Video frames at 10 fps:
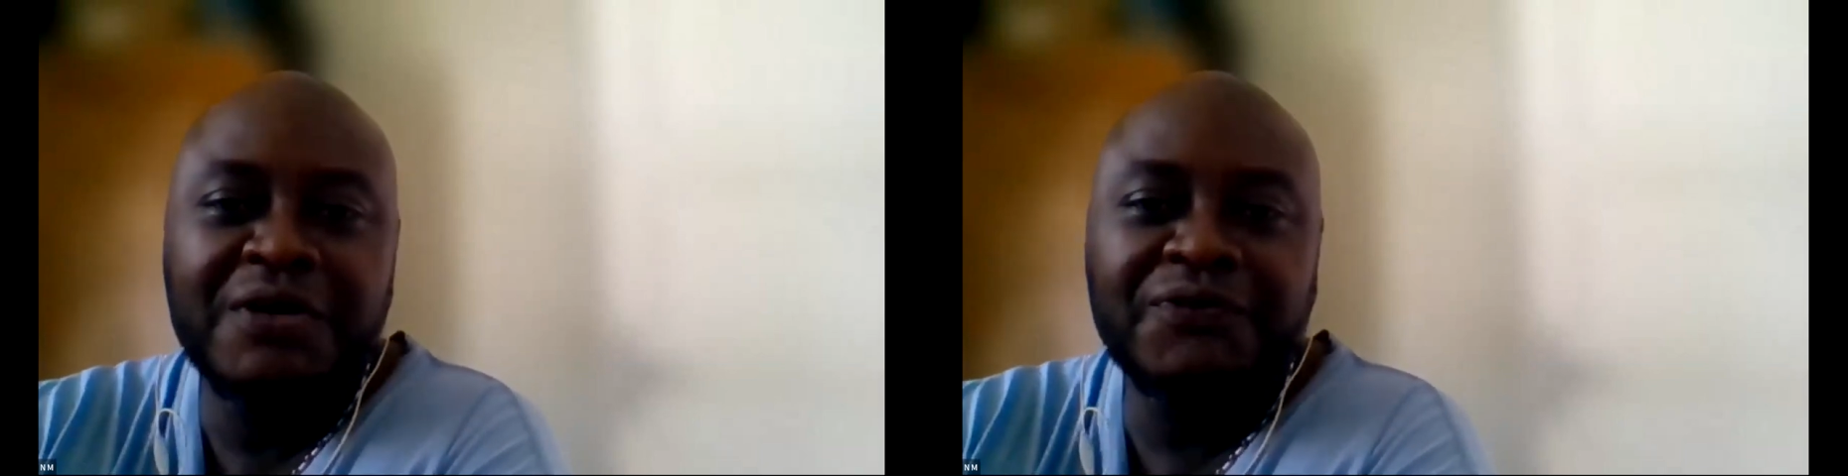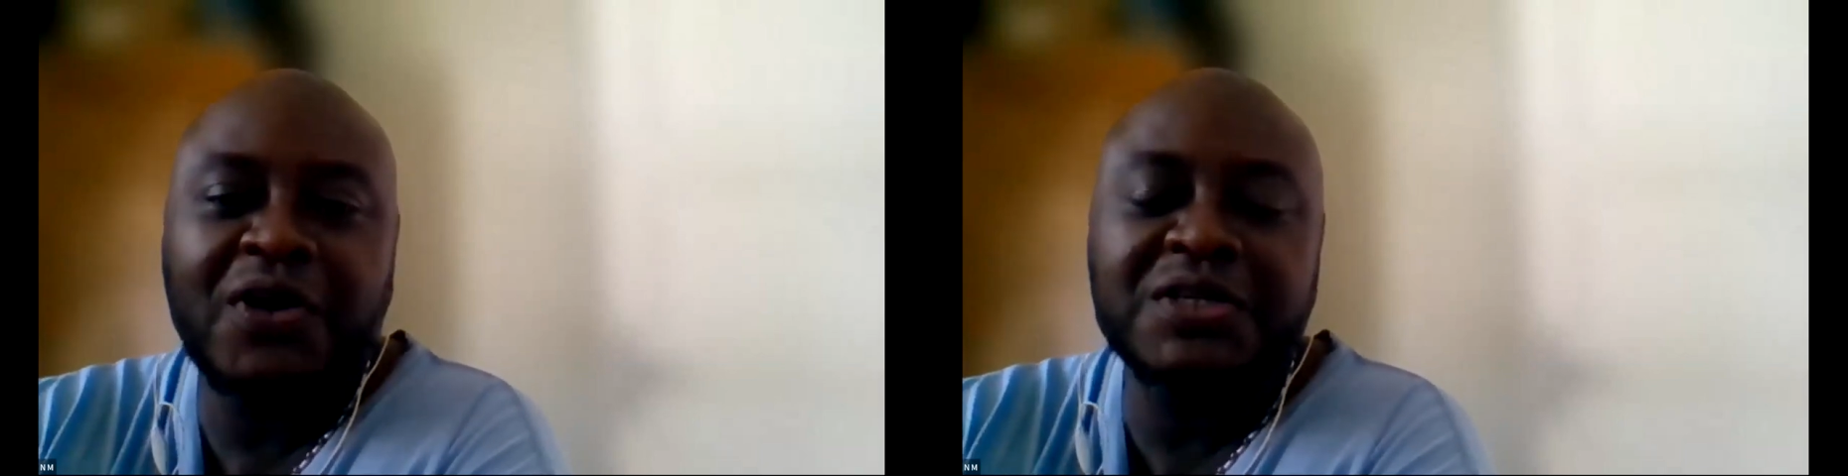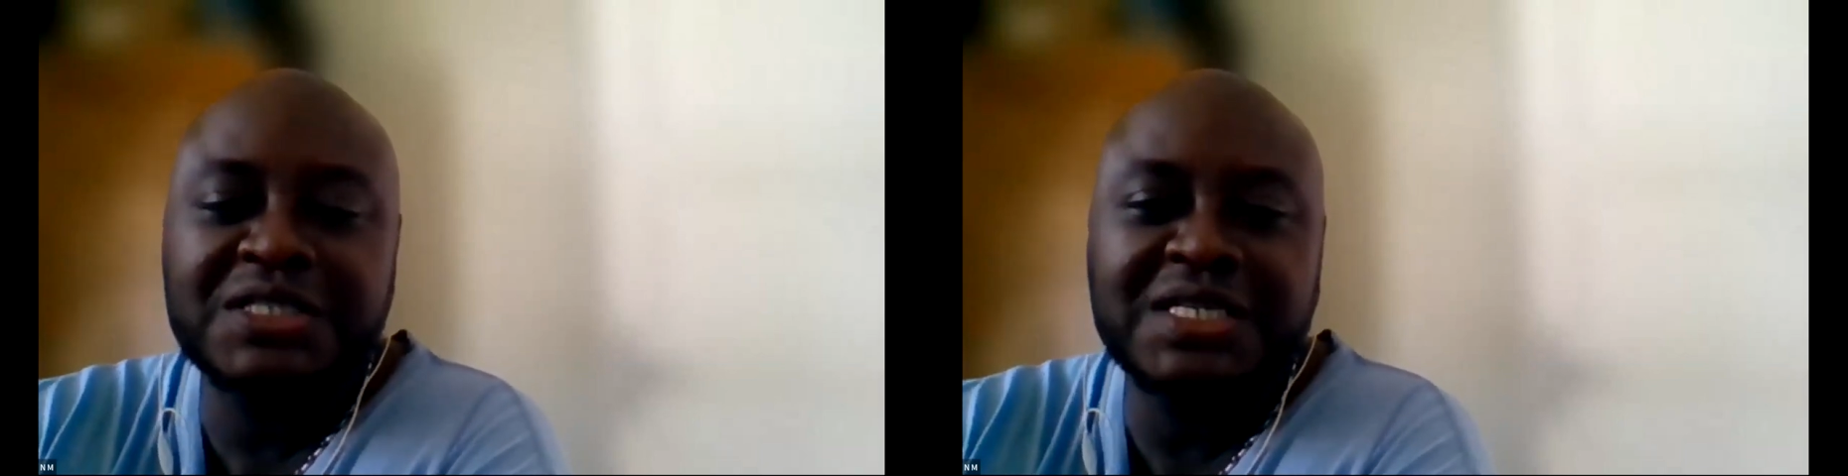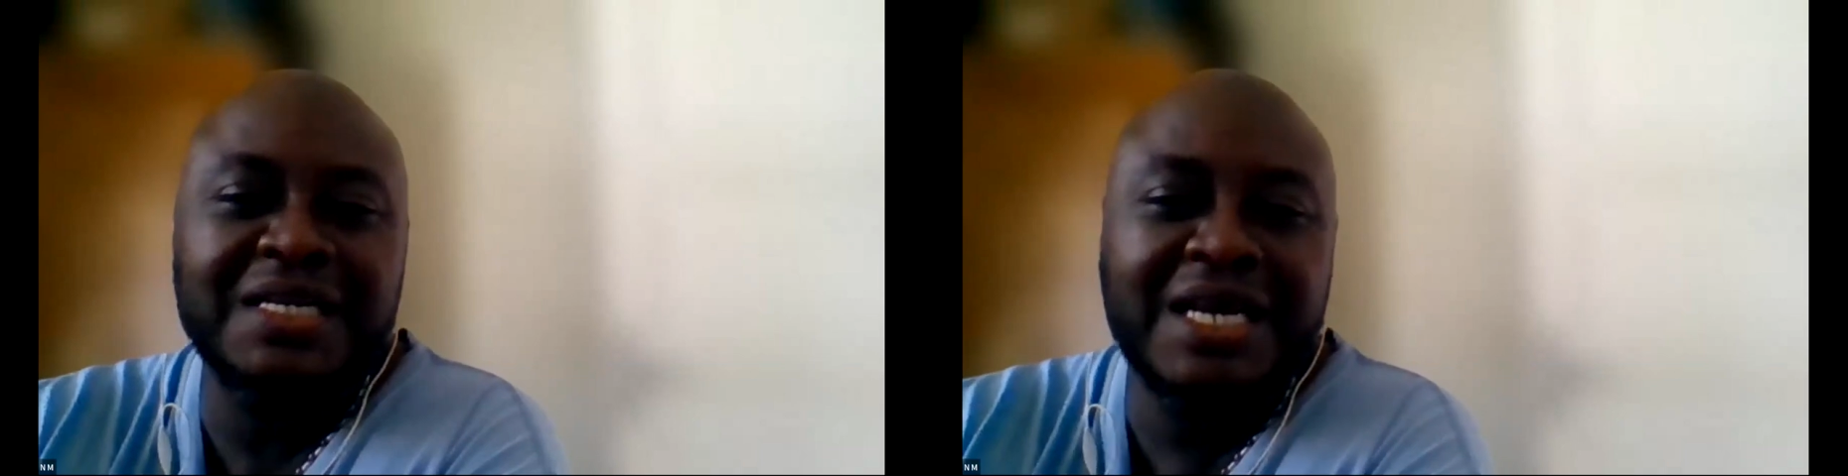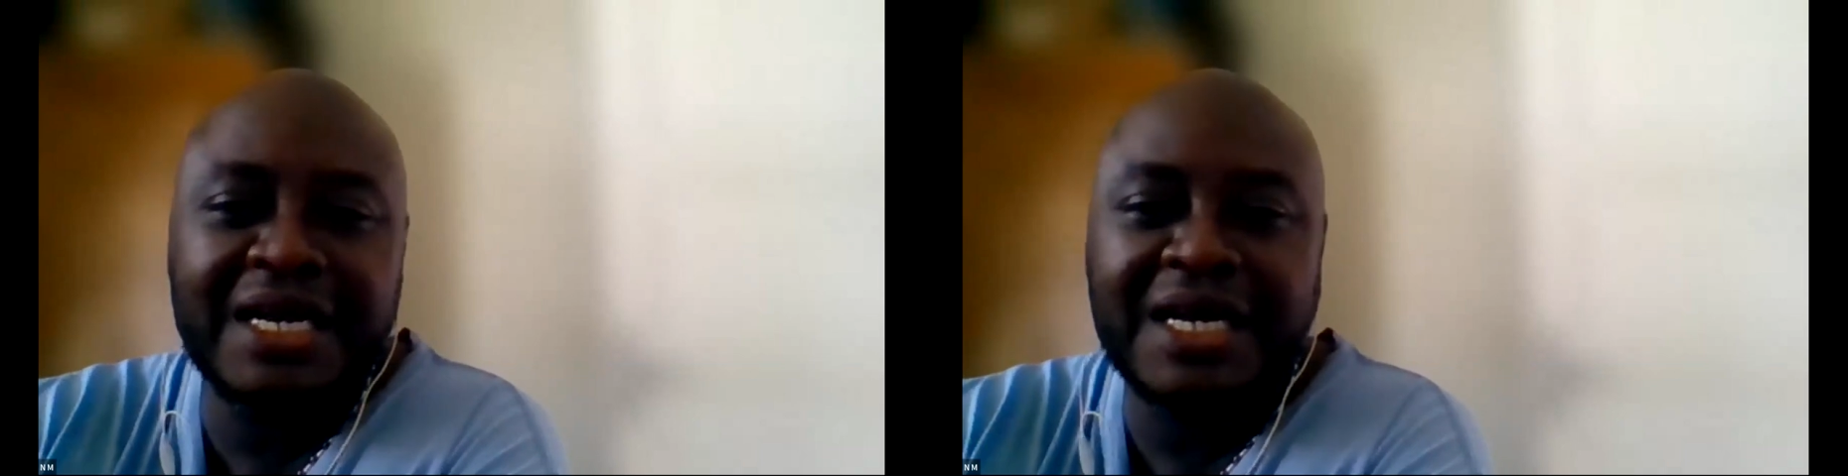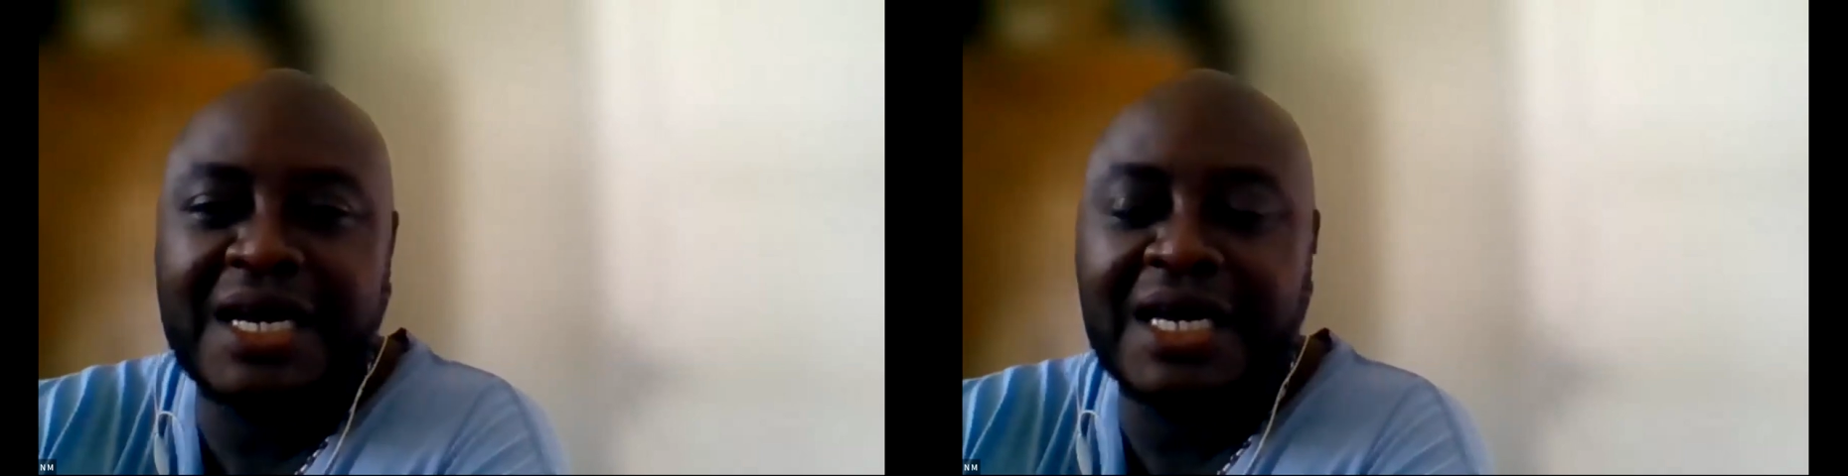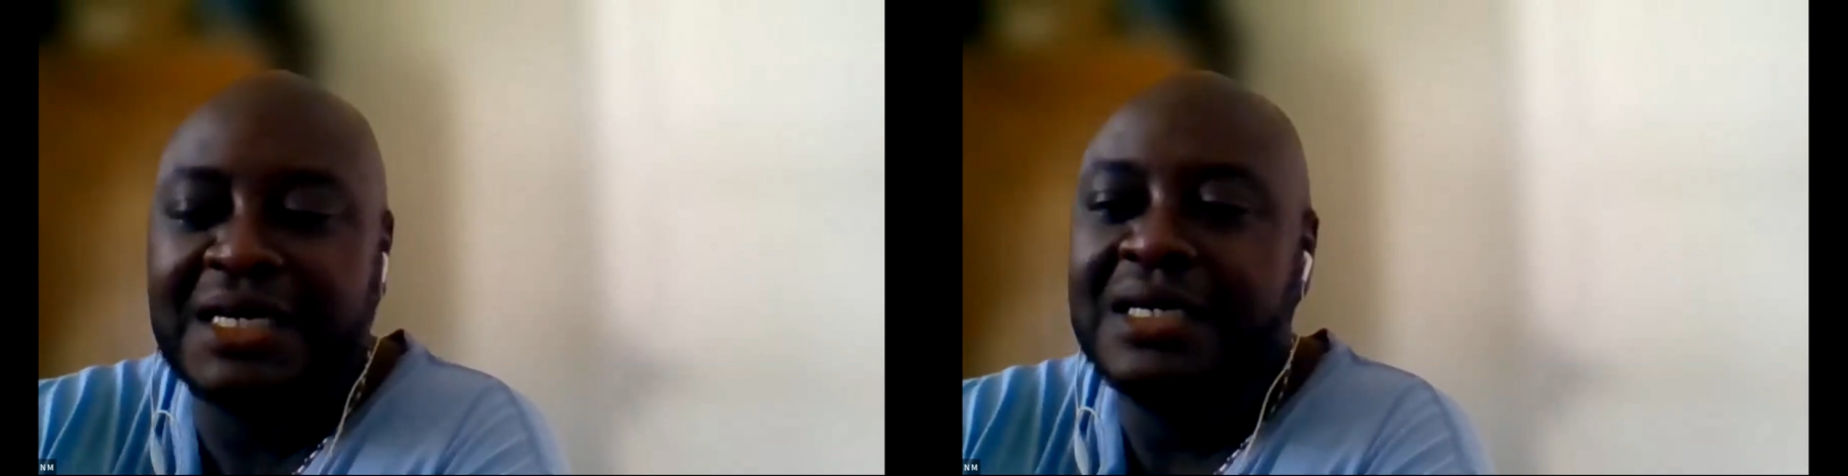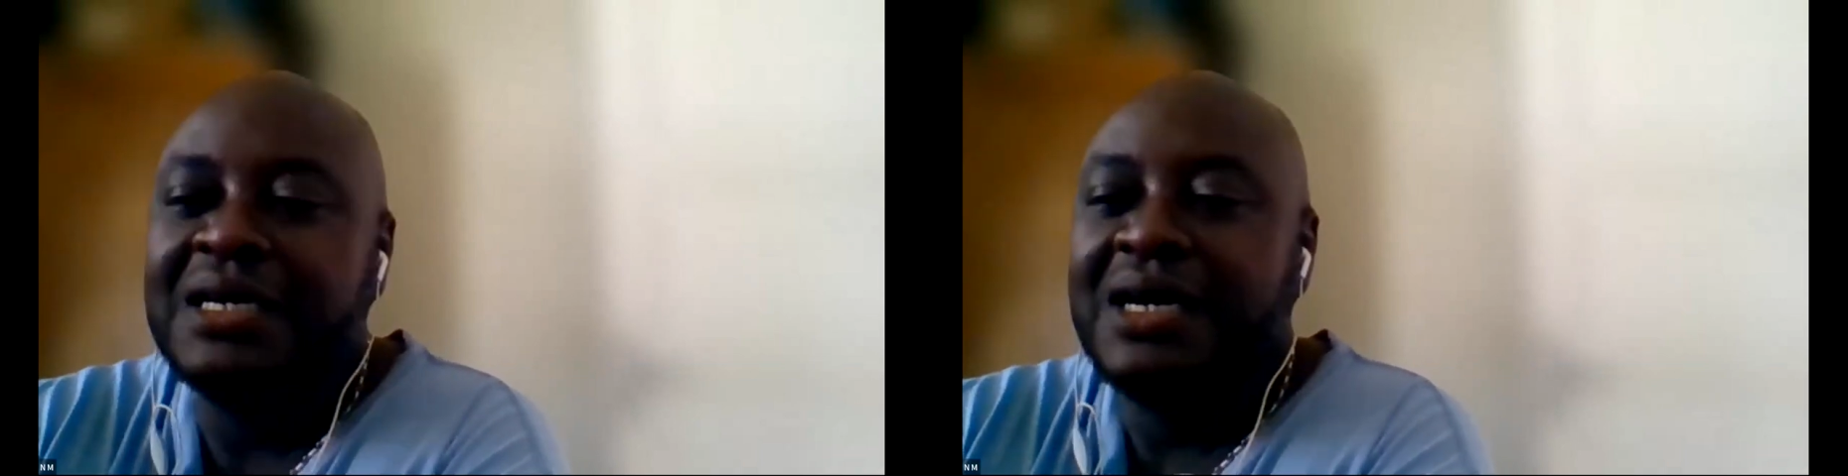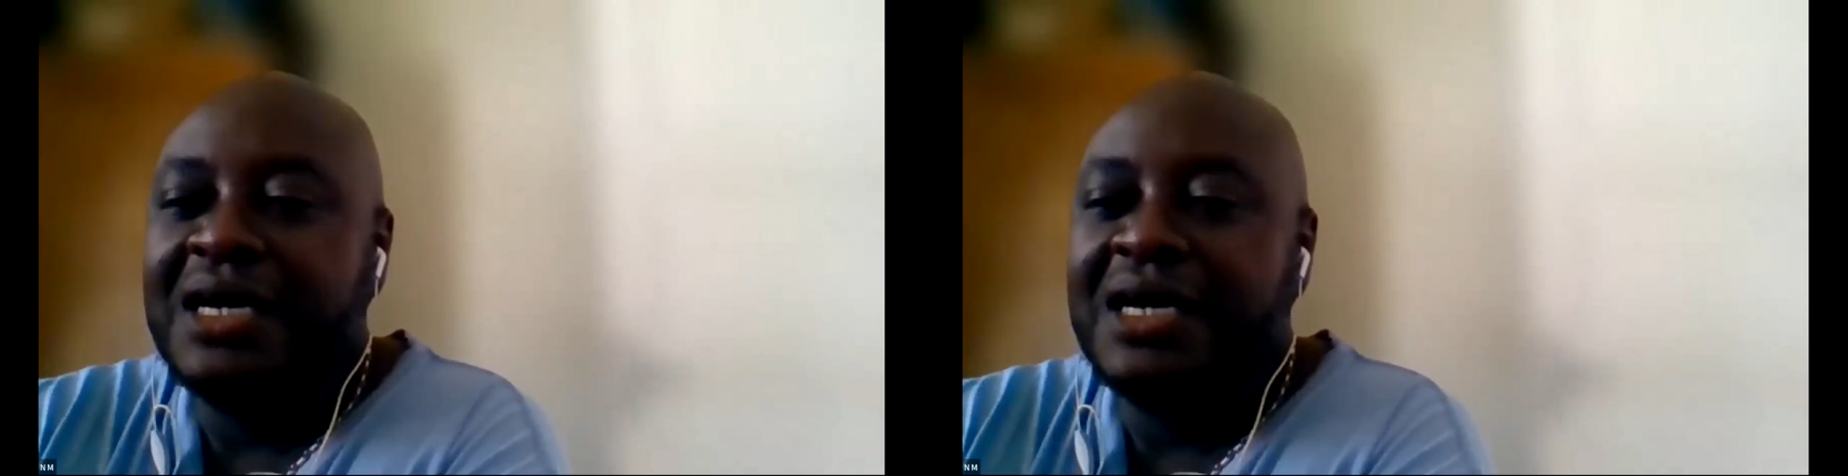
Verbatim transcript: functions and then I can